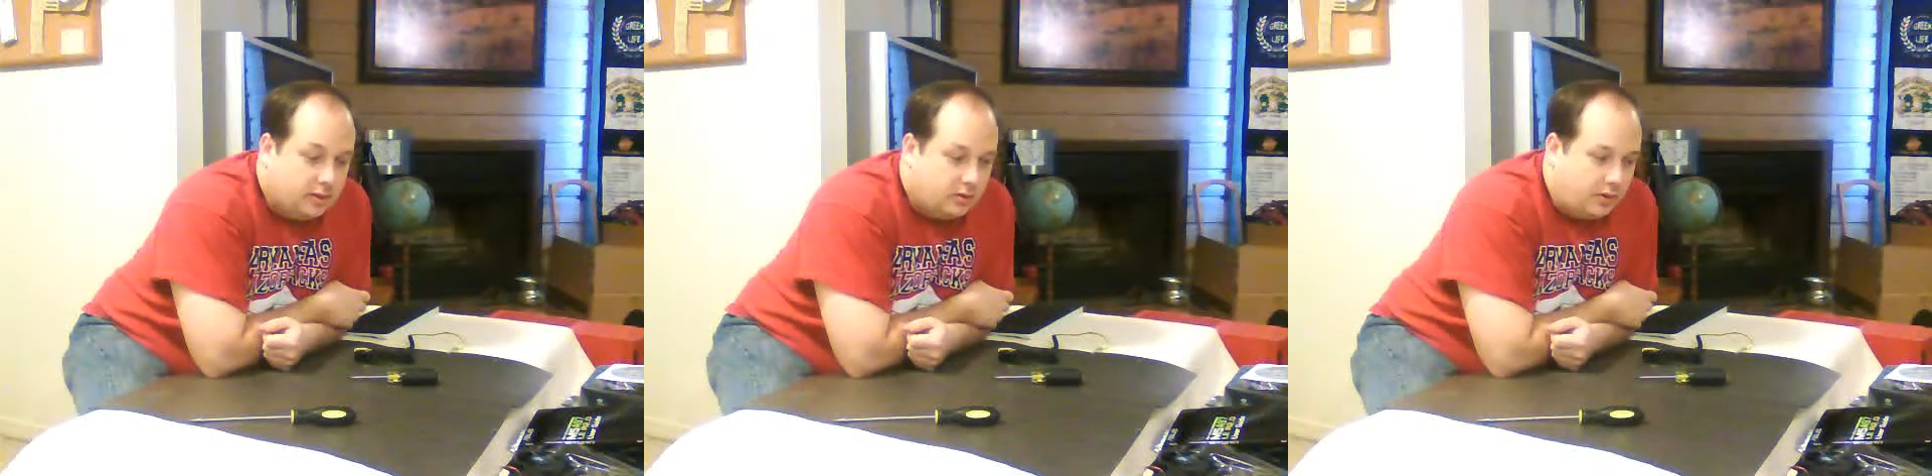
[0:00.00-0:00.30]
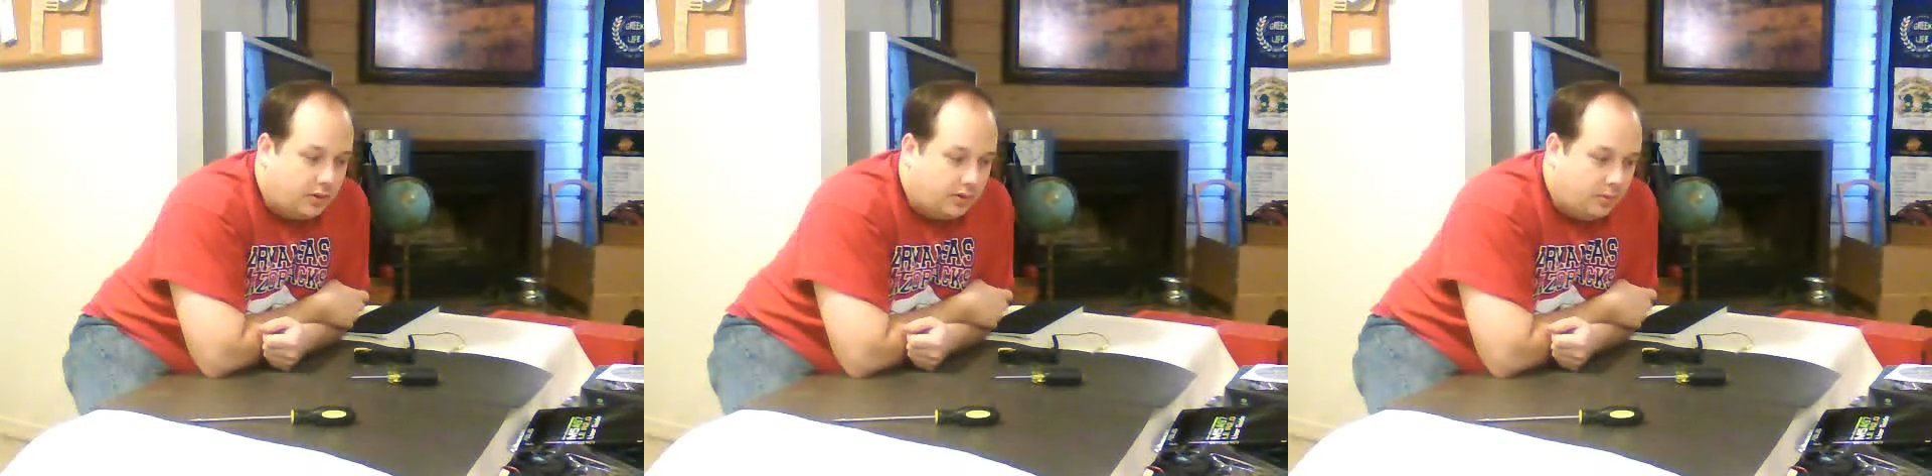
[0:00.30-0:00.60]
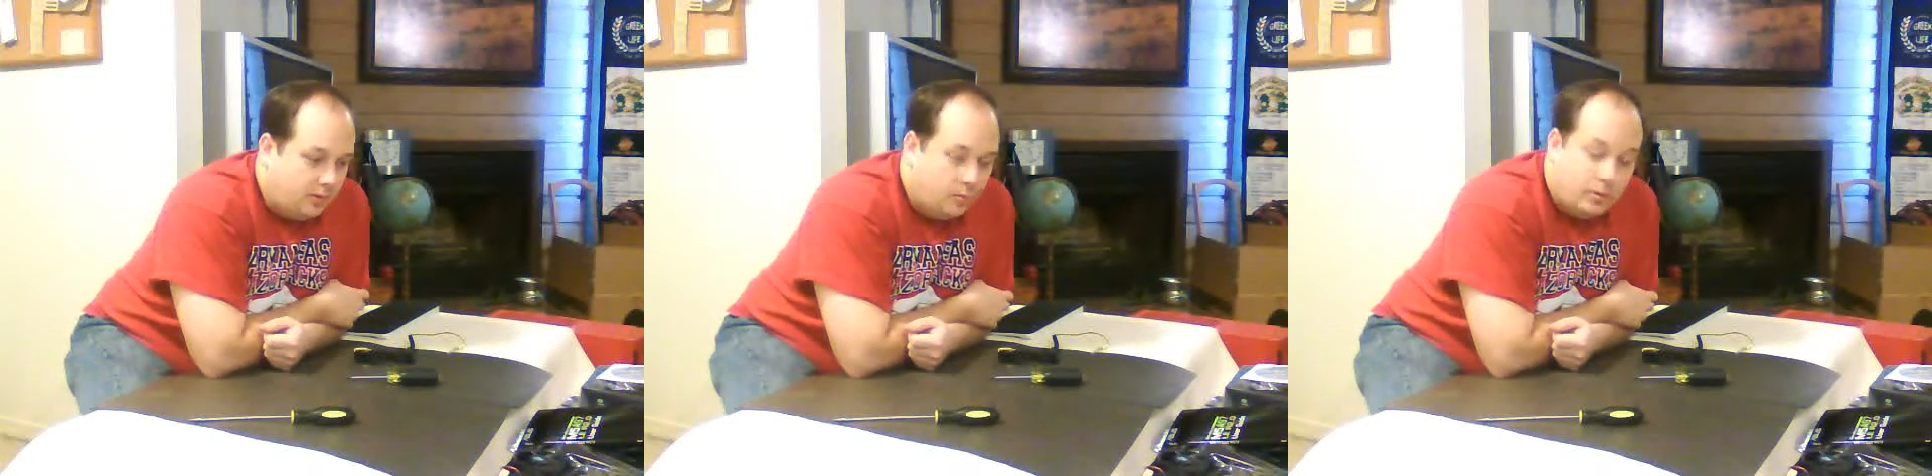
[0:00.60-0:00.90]
so that we
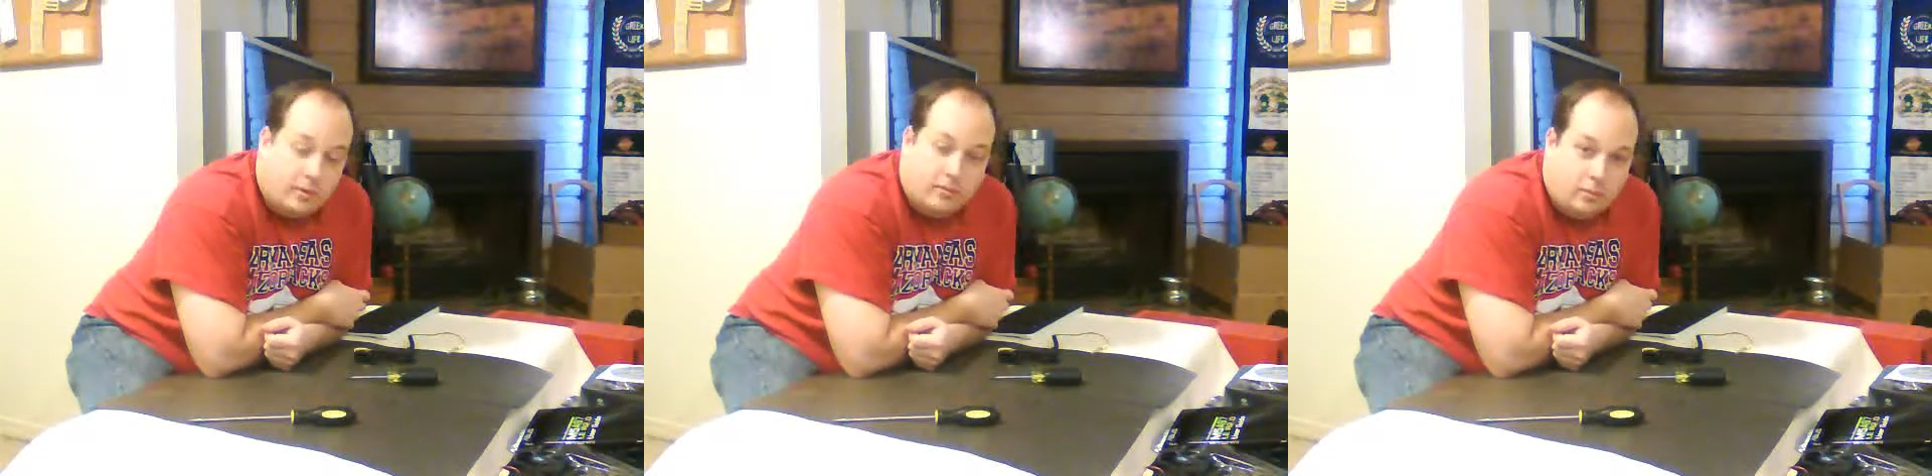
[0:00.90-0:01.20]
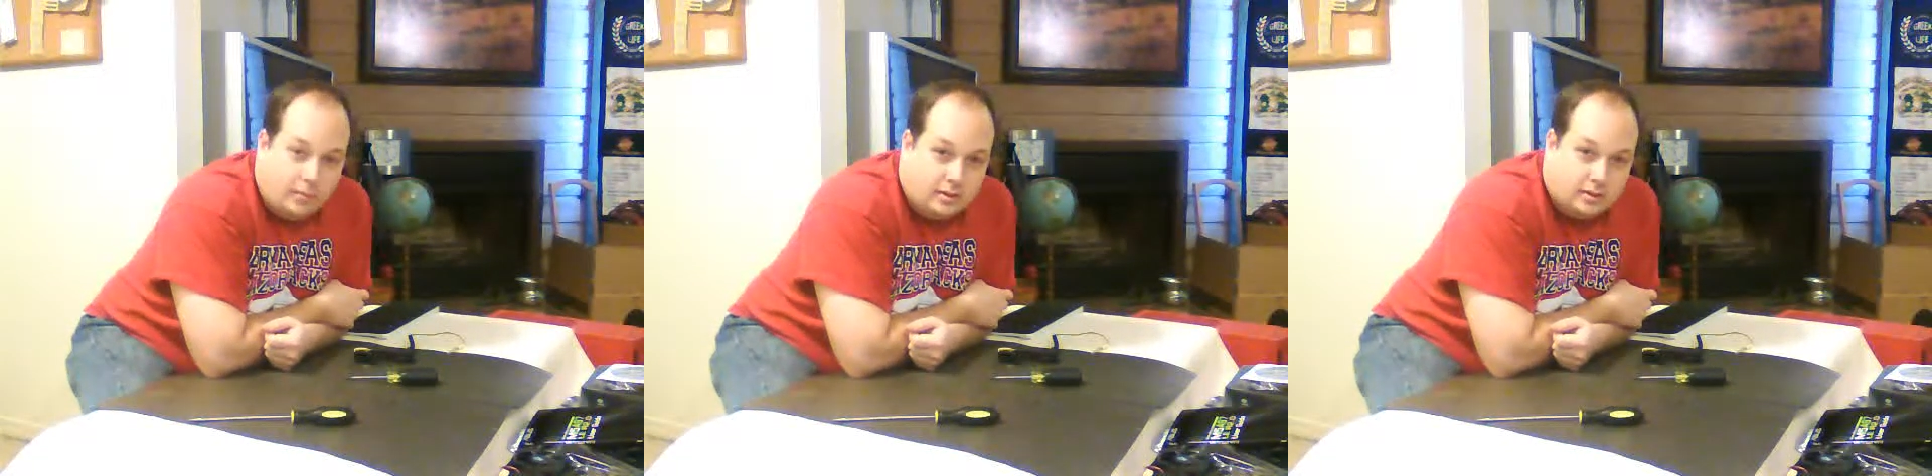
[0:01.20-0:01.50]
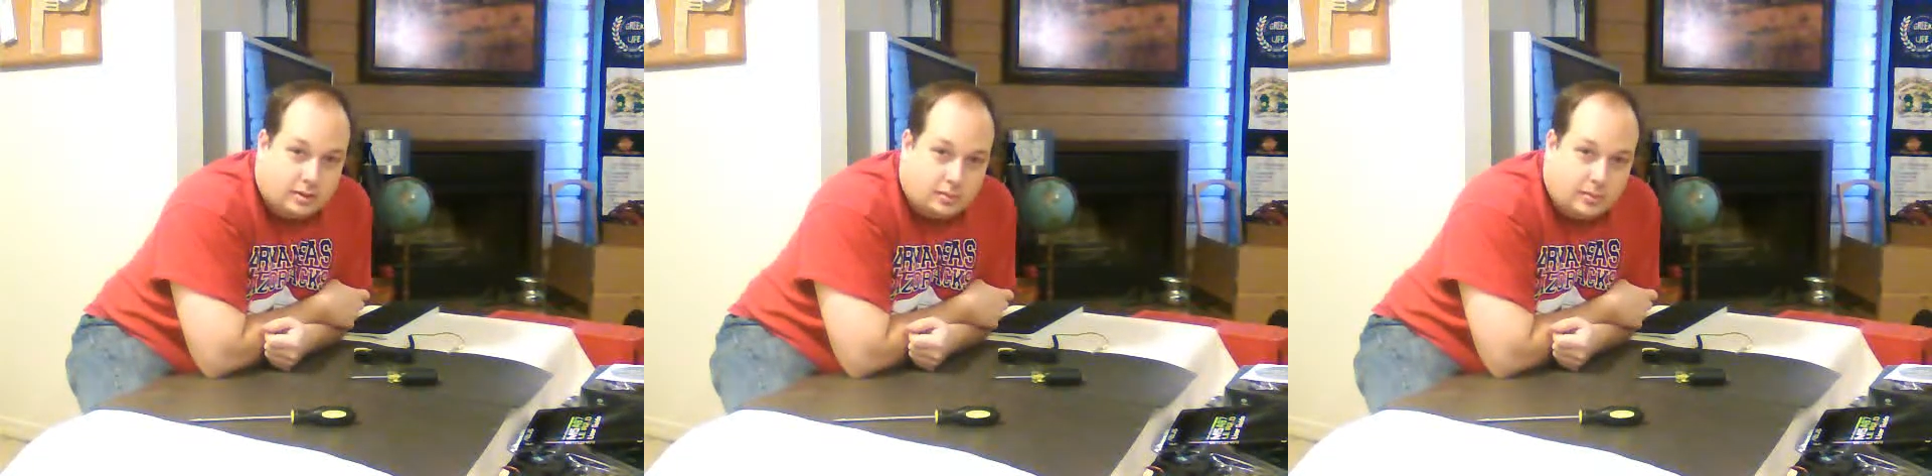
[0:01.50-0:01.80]
can put a few
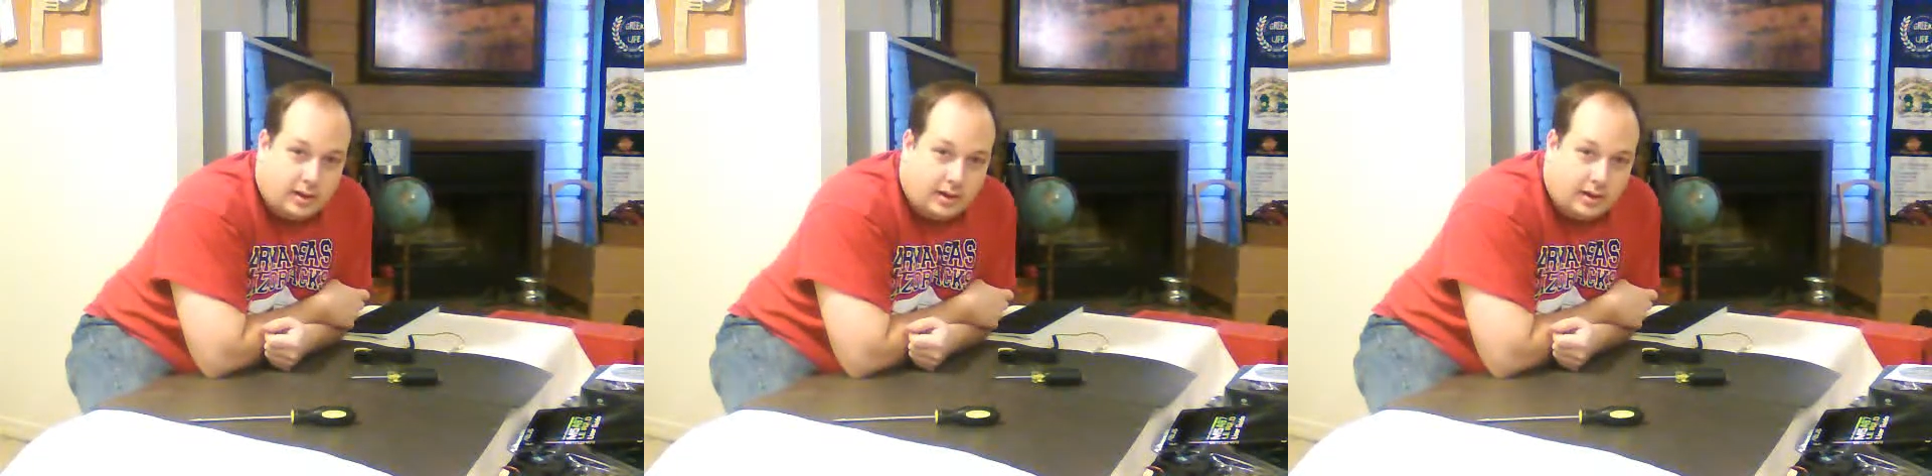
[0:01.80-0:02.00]
pieces back